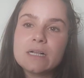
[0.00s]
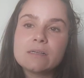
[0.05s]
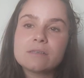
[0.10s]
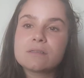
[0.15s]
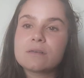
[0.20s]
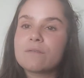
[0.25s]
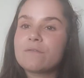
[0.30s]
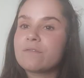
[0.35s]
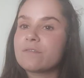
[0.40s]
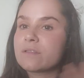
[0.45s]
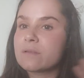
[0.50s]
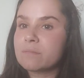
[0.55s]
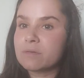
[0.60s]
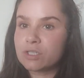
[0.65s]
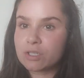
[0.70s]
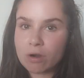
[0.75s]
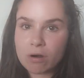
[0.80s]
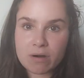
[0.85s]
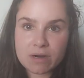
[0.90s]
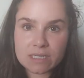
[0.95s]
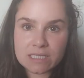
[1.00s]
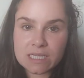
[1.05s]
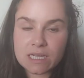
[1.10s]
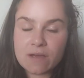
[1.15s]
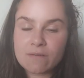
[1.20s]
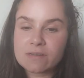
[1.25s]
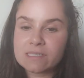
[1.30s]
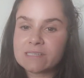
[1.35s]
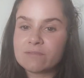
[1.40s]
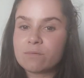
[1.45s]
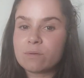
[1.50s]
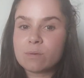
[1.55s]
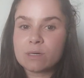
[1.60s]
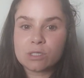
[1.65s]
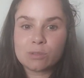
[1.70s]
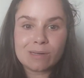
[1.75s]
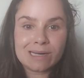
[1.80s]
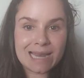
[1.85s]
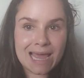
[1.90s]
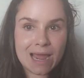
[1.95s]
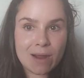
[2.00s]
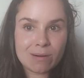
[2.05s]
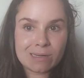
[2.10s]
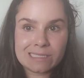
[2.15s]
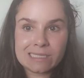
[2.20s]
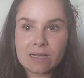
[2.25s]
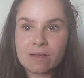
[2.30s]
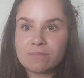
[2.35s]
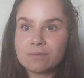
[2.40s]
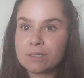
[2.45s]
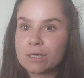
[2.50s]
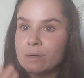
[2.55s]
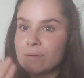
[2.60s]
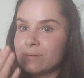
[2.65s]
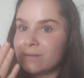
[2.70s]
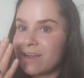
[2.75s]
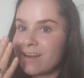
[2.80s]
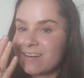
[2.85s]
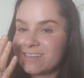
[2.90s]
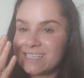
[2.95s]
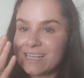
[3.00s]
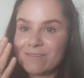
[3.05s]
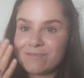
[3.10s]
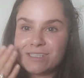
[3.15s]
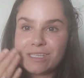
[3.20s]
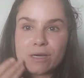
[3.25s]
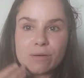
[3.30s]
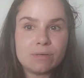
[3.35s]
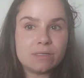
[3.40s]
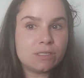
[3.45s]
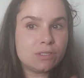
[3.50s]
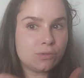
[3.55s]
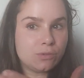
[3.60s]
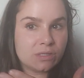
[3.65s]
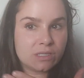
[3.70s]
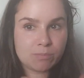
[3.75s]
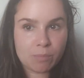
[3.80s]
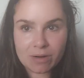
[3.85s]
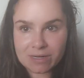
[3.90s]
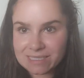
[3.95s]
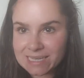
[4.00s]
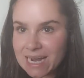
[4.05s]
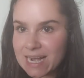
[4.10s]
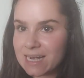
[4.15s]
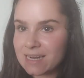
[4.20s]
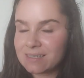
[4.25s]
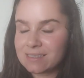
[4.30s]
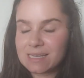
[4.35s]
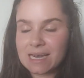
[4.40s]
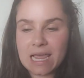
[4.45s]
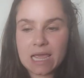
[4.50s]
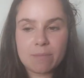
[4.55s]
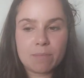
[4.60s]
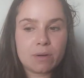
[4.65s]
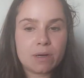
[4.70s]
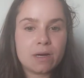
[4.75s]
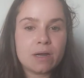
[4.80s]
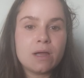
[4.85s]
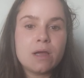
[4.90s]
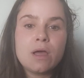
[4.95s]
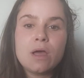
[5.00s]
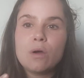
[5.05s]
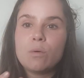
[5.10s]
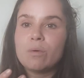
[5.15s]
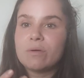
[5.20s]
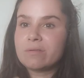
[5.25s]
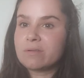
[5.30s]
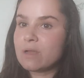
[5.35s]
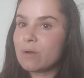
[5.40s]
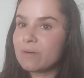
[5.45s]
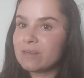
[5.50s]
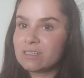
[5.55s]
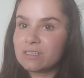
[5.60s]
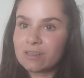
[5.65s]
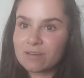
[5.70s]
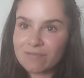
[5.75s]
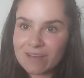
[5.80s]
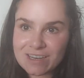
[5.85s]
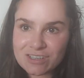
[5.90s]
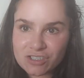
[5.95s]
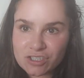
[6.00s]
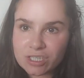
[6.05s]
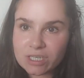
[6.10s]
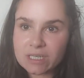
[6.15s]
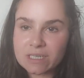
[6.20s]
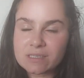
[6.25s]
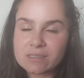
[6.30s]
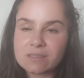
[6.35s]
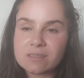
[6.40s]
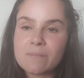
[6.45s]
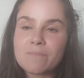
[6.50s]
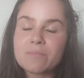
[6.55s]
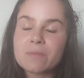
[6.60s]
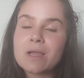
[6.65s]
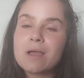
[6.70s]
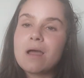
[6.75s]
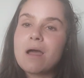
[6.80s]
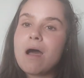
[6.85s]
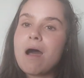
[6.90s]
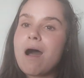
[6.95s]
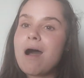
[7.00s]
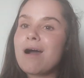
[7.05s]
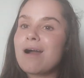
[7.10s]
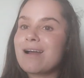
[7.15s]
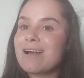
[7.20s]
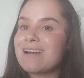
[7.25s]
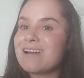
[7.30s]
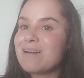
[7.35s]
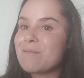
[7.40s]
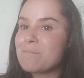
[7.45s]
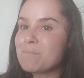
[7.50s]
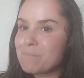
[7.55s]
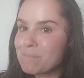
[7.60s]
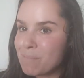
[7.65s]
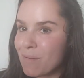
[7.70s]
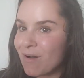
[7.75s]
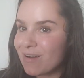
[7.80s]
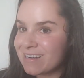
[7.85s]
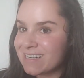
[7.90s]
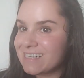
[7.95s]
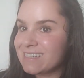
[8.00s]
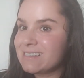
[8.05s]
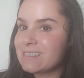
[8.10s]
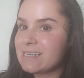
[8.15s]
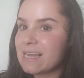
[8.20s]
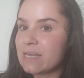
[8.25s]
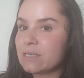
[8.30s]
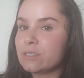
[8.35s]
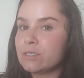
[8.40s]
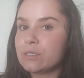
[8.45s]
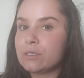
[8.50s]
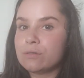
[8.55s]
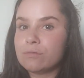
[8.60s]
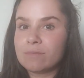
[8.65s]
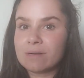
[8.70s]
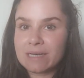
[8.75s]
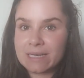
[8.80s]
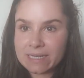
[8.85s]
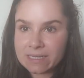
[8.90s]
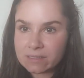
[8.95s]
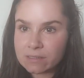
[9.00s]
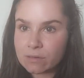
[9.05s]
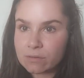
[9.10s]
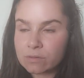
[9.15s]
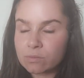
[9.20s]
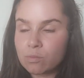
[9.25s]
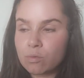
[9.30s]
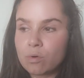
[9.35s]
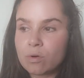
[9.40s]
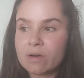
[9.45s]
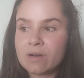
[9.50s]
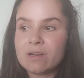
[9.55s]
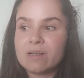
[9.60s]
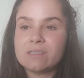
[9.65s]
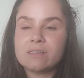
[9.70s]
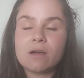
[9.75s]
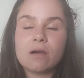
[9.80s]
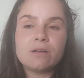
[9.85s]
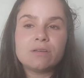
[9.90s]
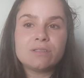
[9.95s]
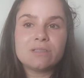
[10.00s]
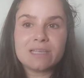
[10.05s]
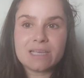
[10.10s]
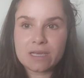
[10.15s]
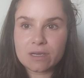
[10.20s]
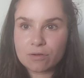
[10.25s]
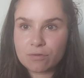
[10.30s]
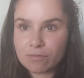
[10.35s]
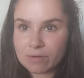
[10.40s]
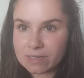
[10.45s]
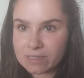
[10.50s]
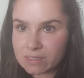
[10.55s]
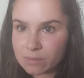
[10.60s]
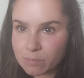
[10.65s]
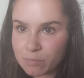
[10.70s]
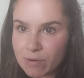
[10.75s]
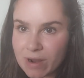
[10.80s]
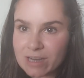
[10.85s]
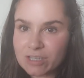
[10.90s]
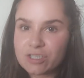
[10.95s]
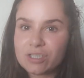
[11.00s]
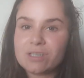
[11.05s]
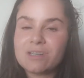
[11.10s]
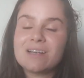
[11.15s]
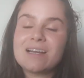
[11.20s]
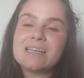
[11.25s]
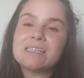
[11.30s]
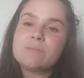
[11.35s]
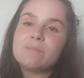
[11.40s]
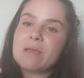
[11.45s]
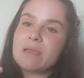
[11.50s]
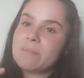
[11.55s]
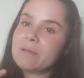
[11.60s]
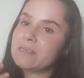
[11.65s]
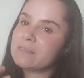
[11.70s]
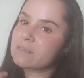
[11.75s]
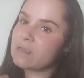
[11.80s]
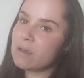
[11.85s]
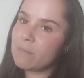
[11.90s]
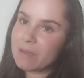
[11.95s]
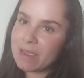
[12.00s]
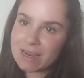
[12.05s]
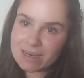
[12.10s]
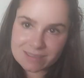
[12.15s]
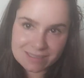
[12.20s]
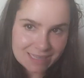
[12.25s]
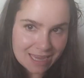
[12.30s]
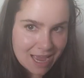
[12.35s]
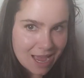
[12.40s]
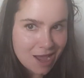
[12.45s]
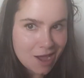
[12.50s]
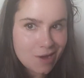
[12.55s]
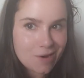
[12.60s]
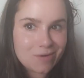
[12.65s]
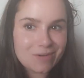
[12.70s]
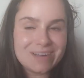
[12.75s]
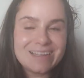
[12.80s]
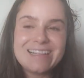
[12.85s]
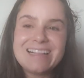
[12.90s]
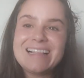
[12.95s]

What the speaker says: So for the majority of us, if we were to allow ourselves to go, into a spontaneous labour with no interventions, our bodies tend to release those waters under the increased pressure as baby is coming down,